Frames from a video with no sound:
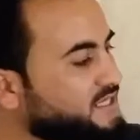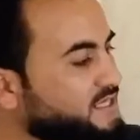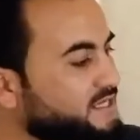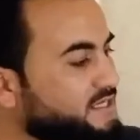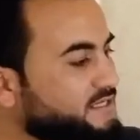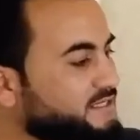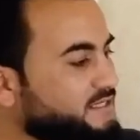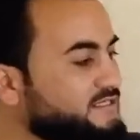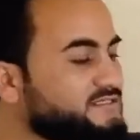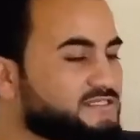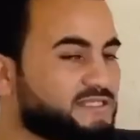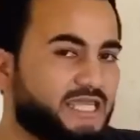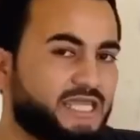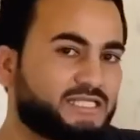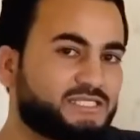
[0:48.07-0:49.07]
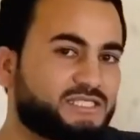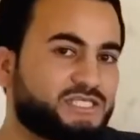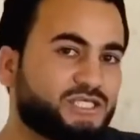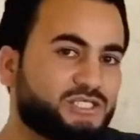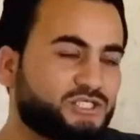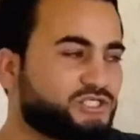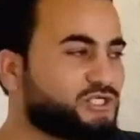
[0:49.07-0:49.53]
let's get
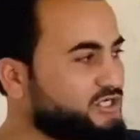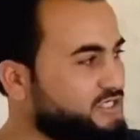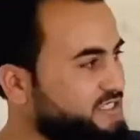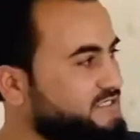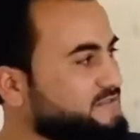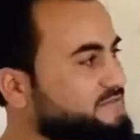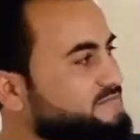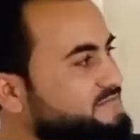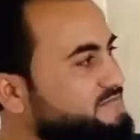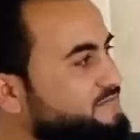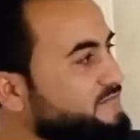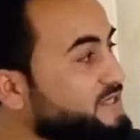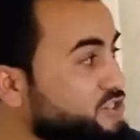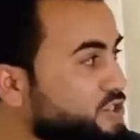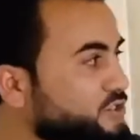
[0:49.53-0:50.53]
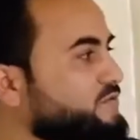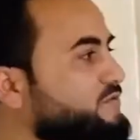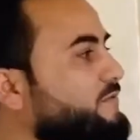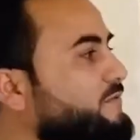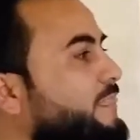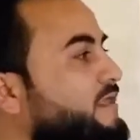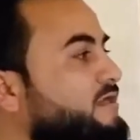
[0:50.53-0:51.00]
started. So,
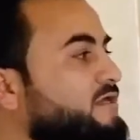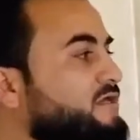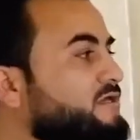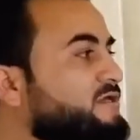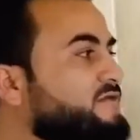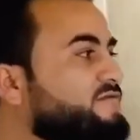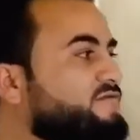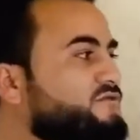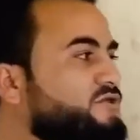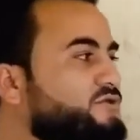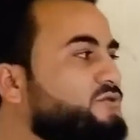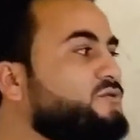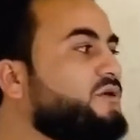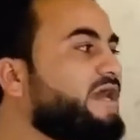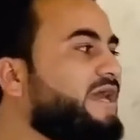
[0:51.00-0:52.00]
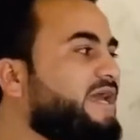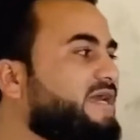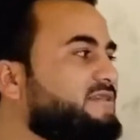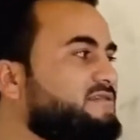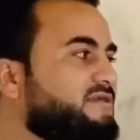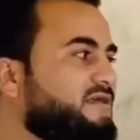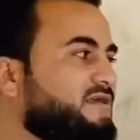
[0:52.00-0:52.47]
few and
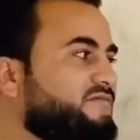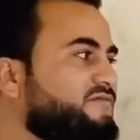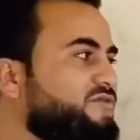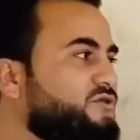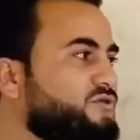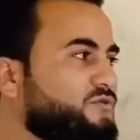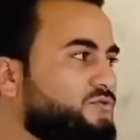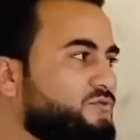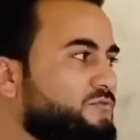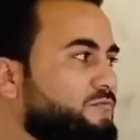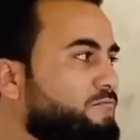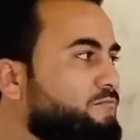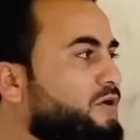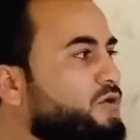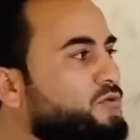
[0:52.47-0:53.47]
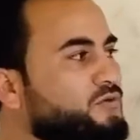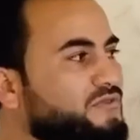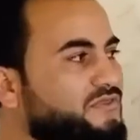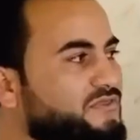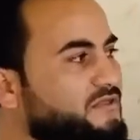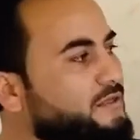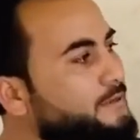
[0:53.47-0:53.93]
a few both
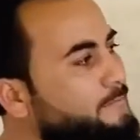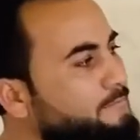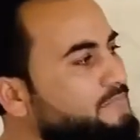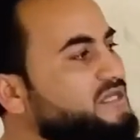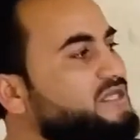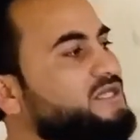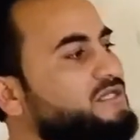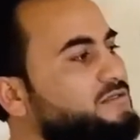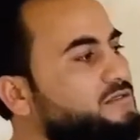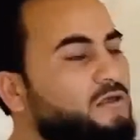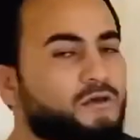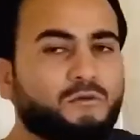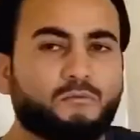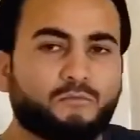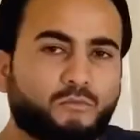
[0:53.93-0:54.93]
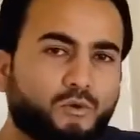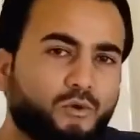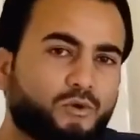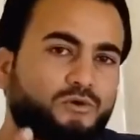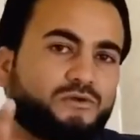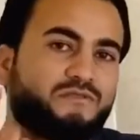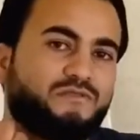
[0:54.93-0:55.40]
mean more
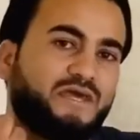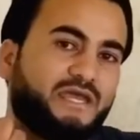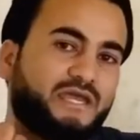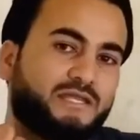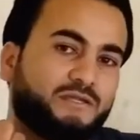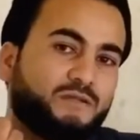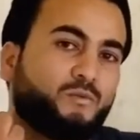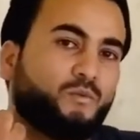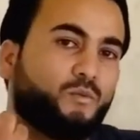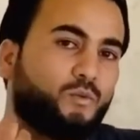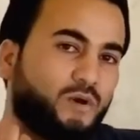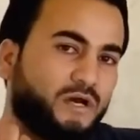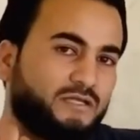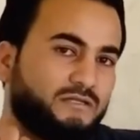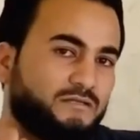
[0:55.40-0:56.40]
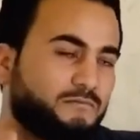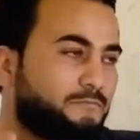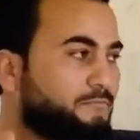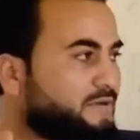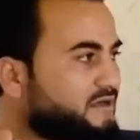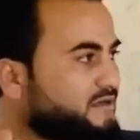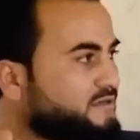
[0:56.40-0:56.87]
than one,
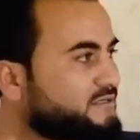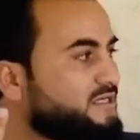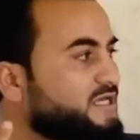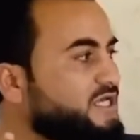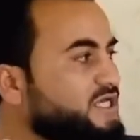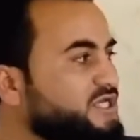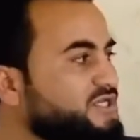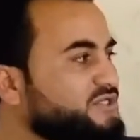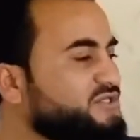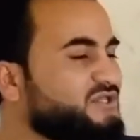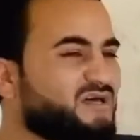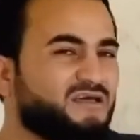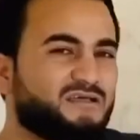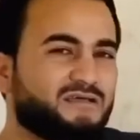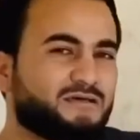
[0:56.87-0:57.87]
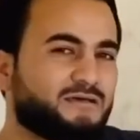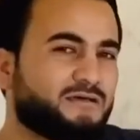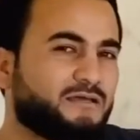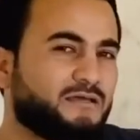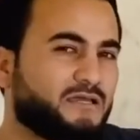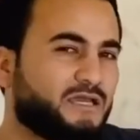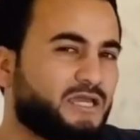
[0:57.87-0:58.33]
but not
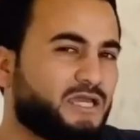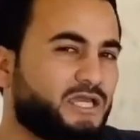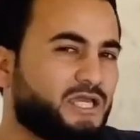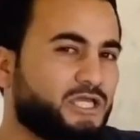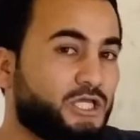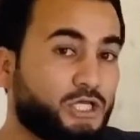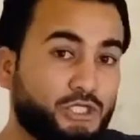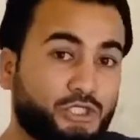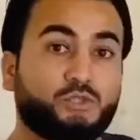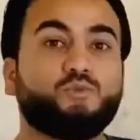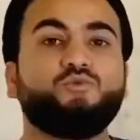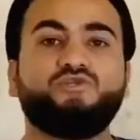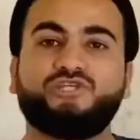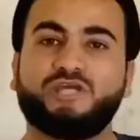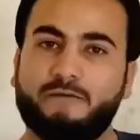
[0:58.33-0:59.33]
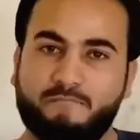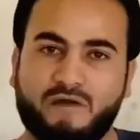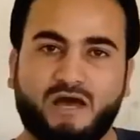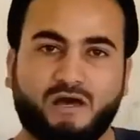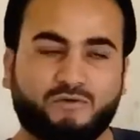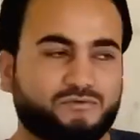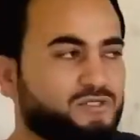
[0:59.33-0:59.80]
a huge amount.
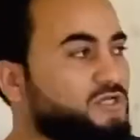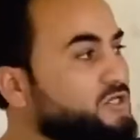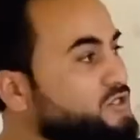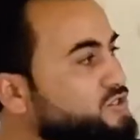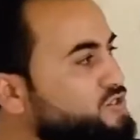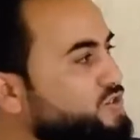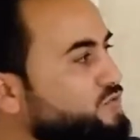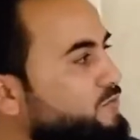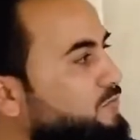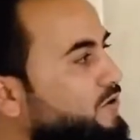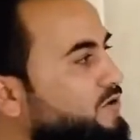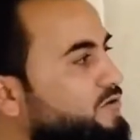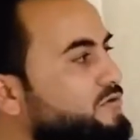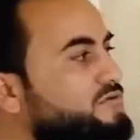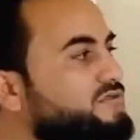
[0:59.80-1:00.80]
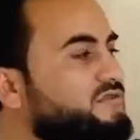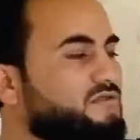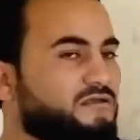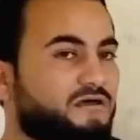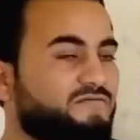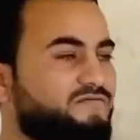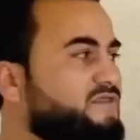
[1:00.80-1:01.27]
So both
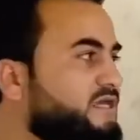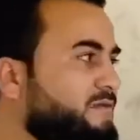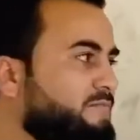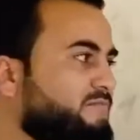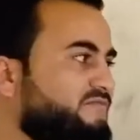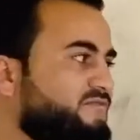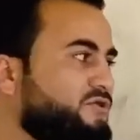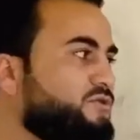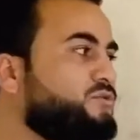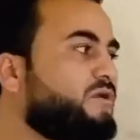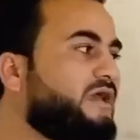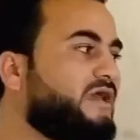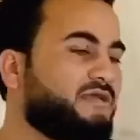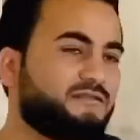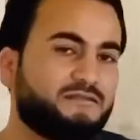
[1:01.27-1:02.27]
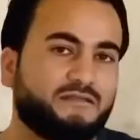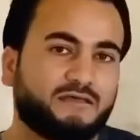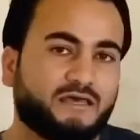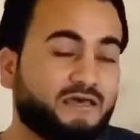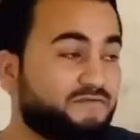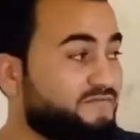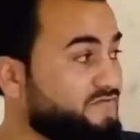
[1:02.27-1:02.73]
of them, few and a
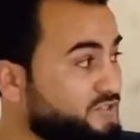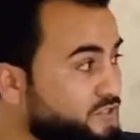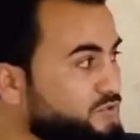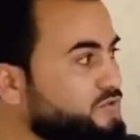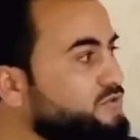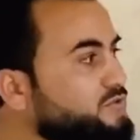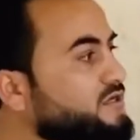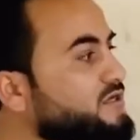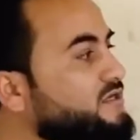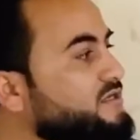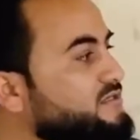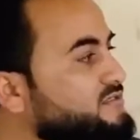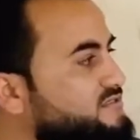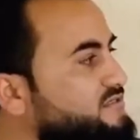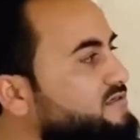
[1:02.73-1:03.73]
few, talk